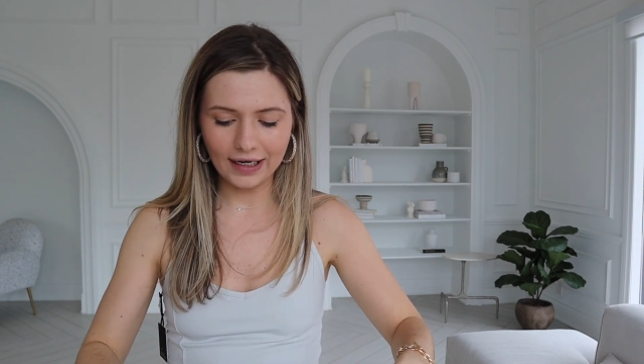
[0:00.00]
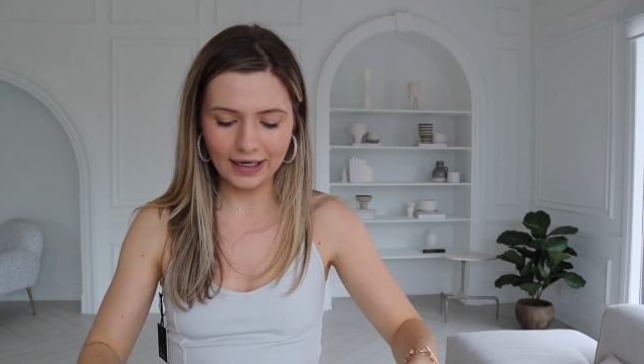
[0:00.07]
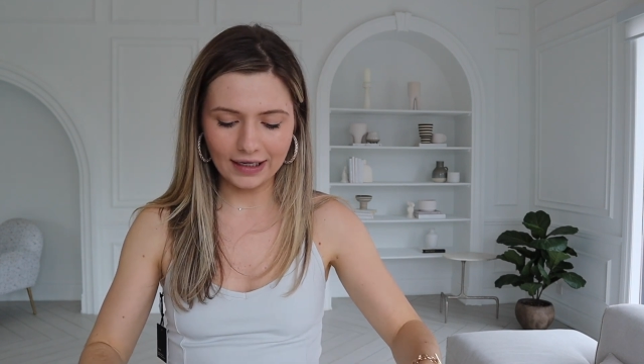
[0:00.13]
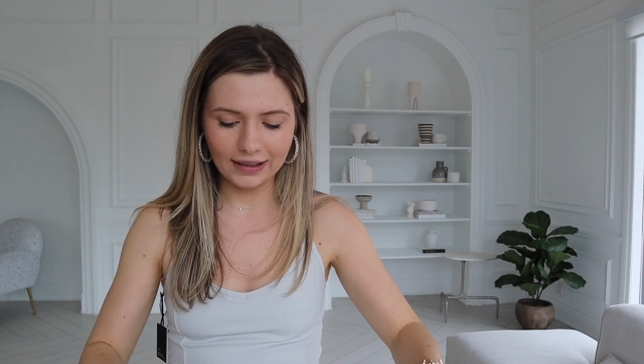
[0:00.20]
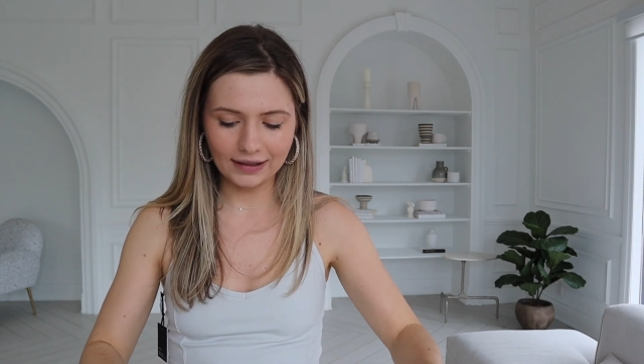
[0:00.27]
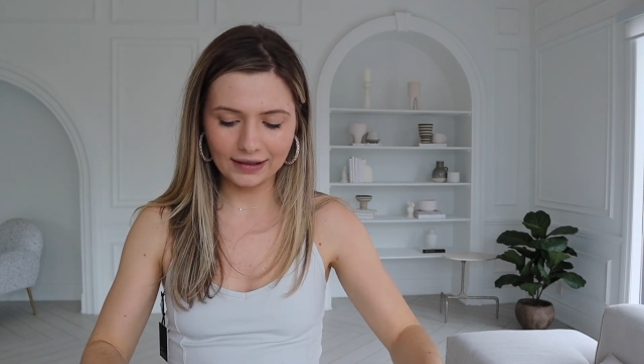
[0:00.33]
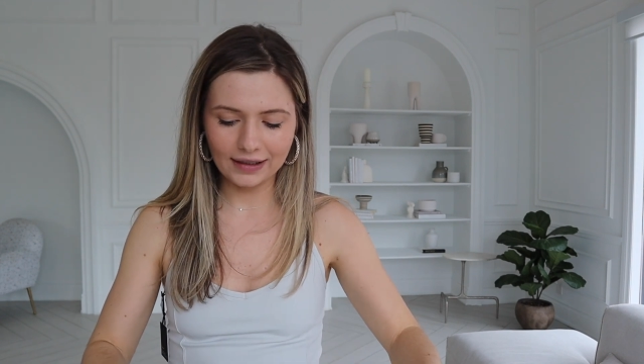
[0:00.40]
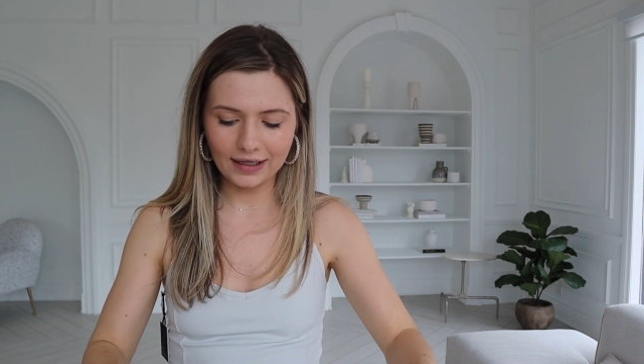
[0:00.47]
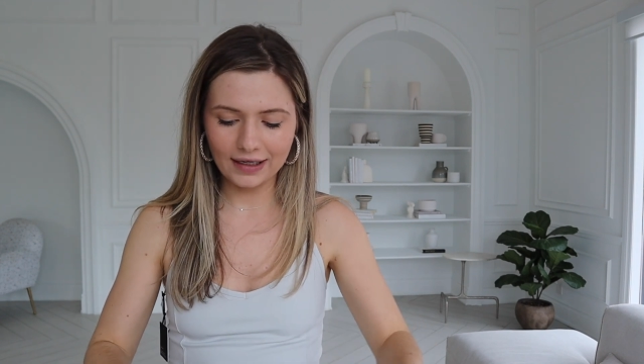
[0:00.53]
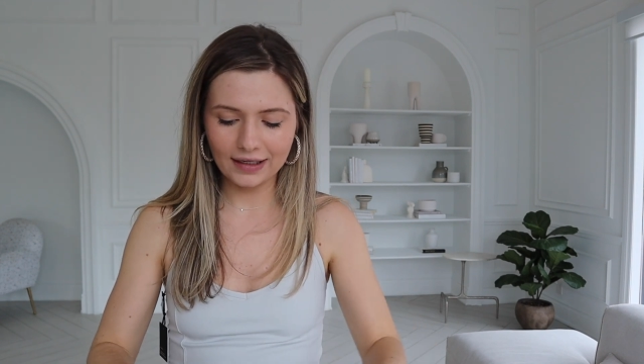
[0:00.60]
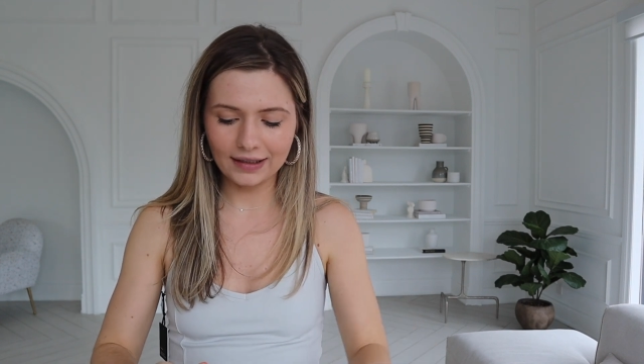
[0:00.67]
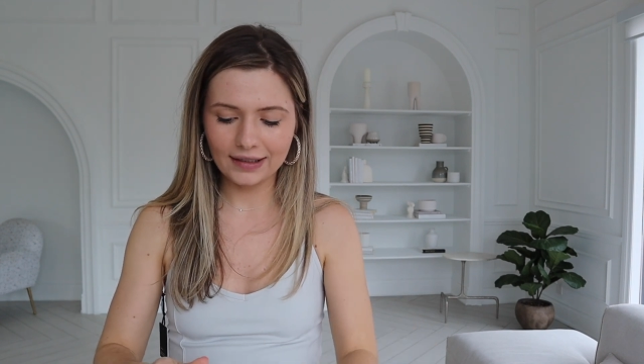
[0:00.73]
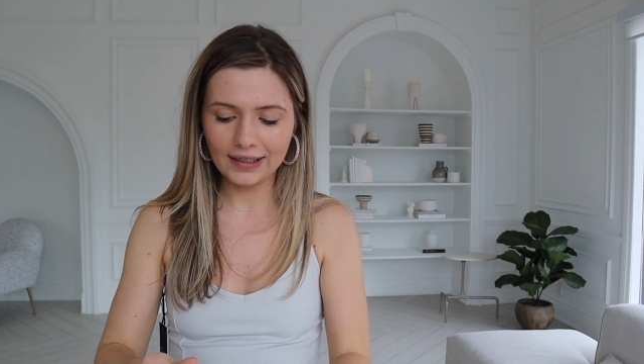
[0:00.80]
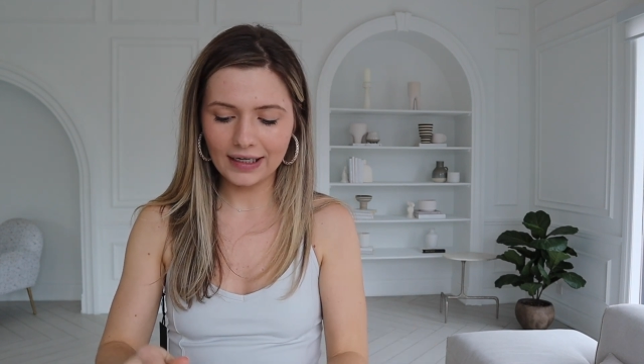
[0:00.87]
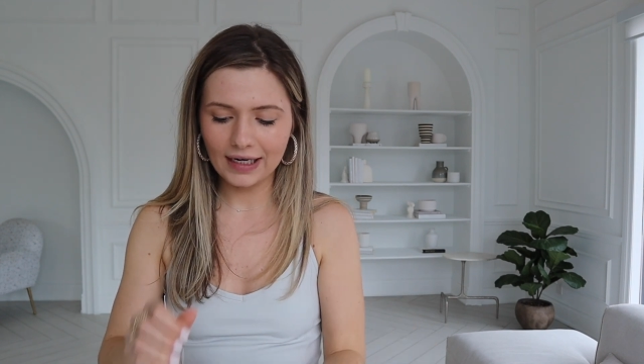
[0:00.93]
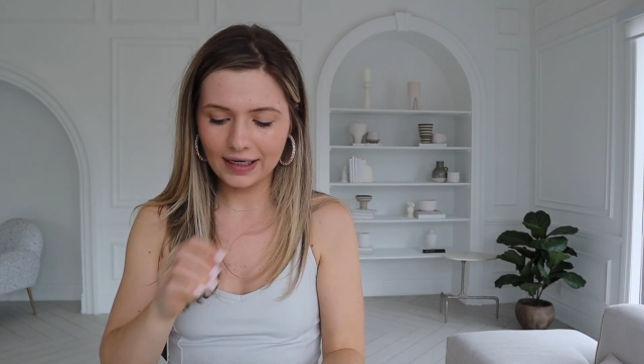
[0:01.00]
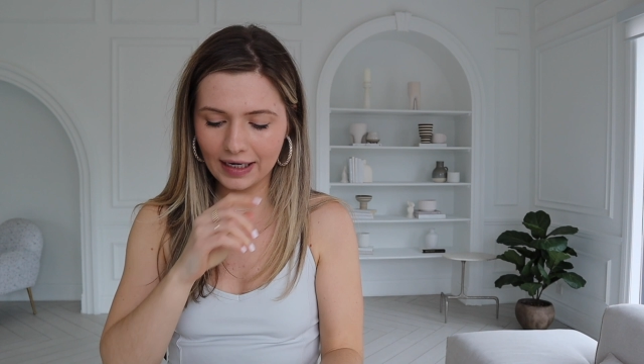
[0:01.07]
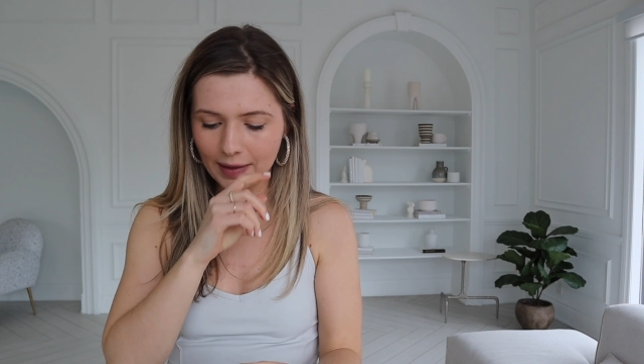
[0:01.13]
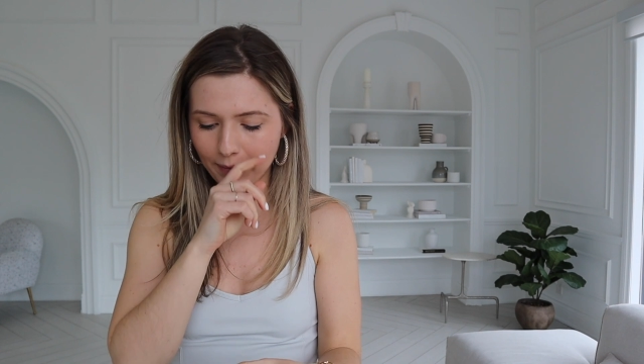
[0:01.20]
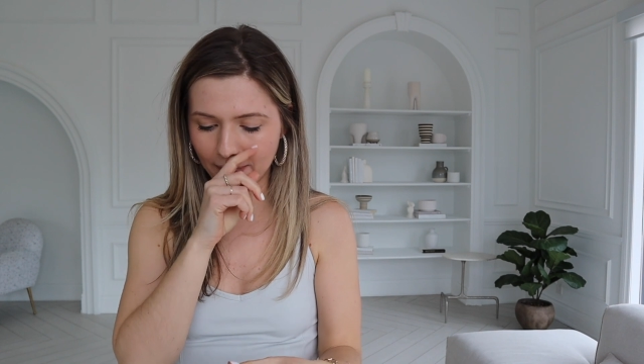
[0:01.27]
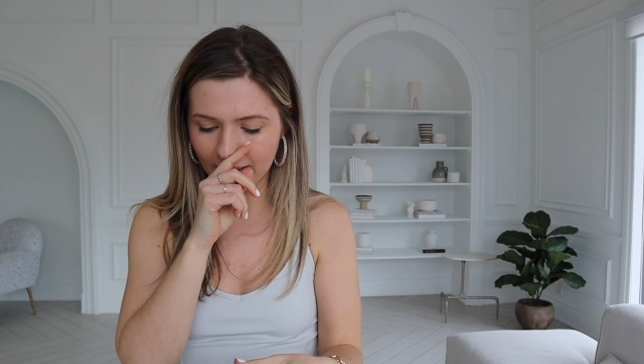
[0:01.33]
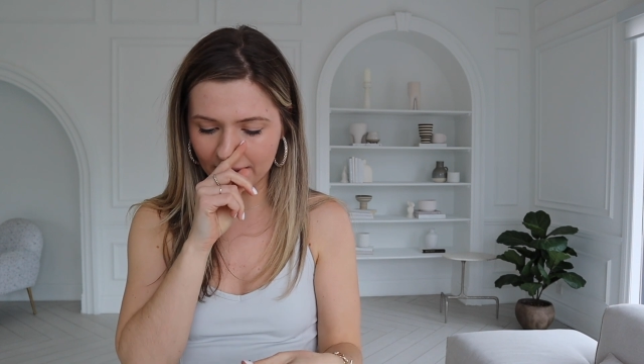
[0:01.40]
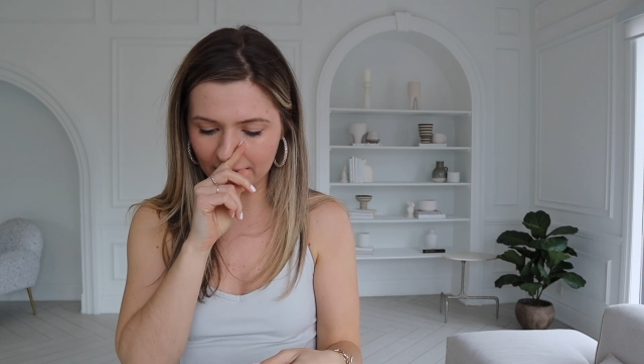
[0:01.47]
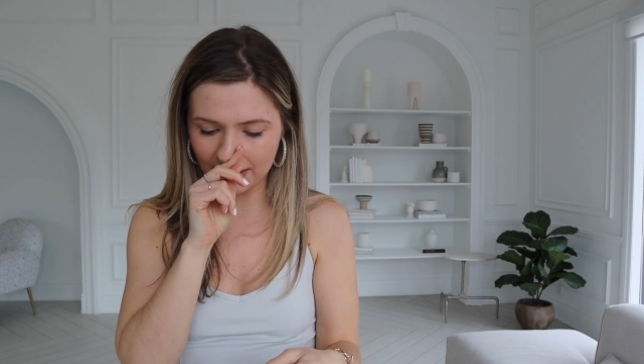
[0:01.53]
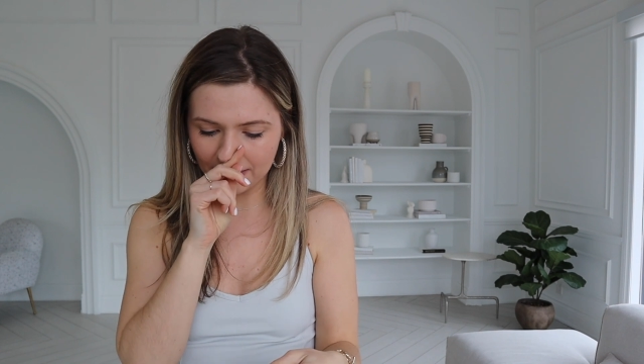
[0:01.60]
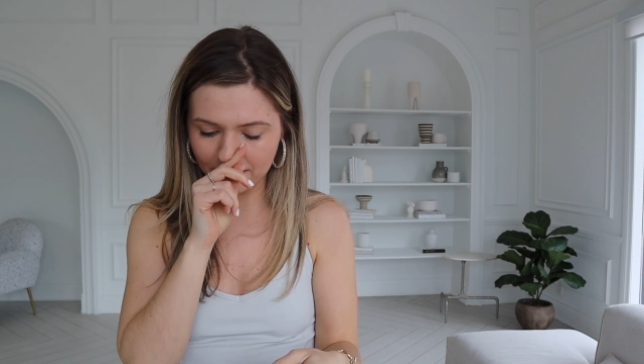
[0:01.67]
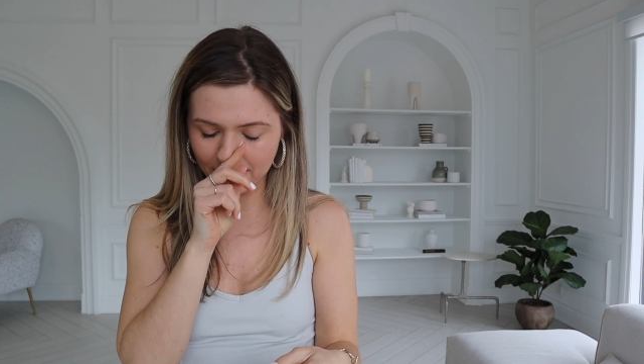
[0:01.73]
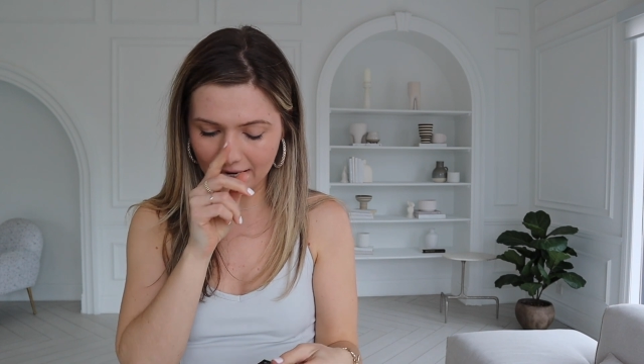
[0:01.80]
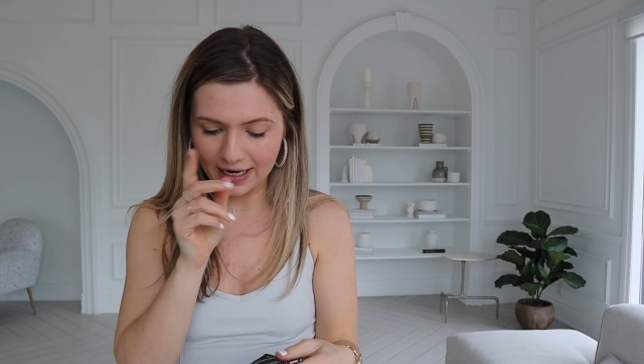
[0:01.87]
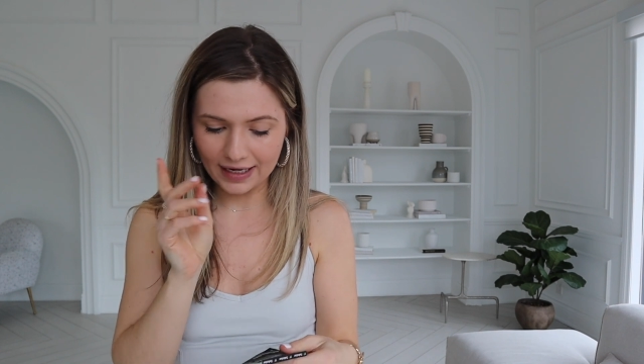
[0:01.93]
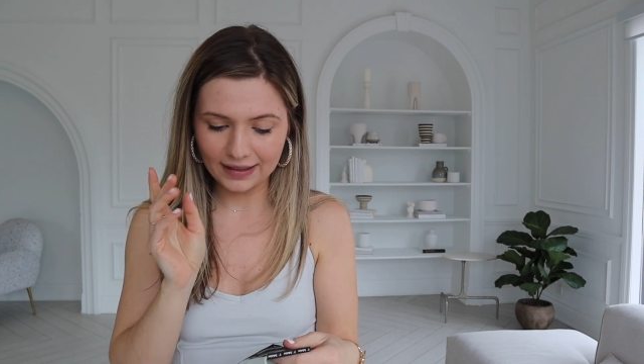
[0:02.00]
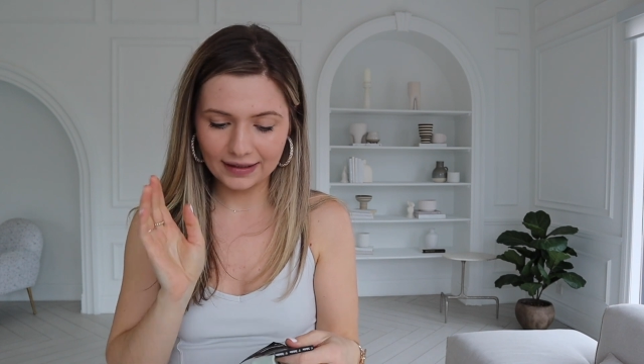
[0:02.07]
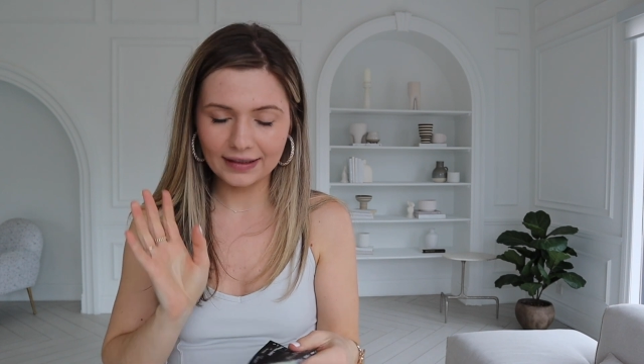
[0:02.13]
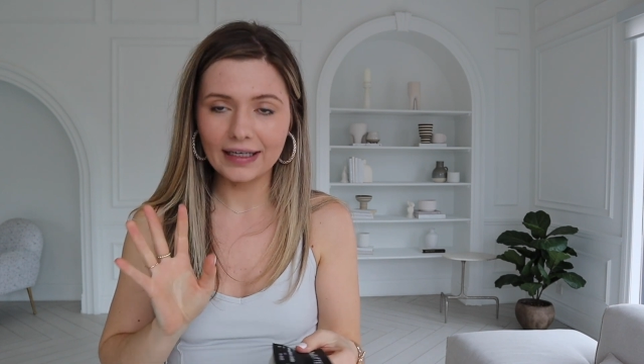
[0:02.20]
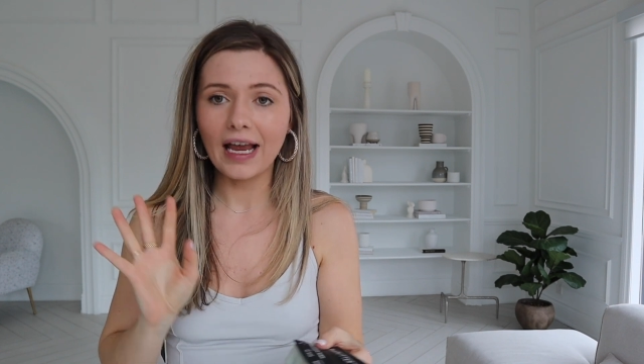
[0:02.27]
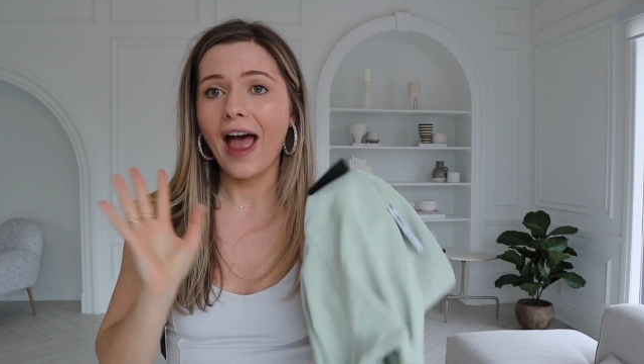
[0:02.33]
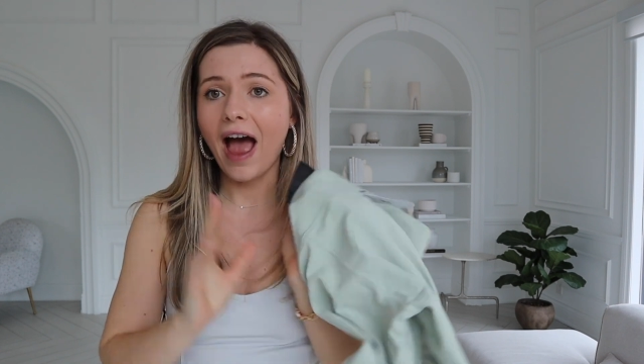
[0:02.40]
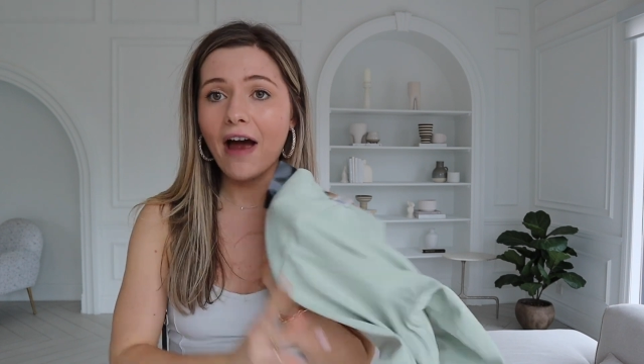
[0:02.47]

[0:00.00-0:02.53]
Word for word: is the T N A butter pants.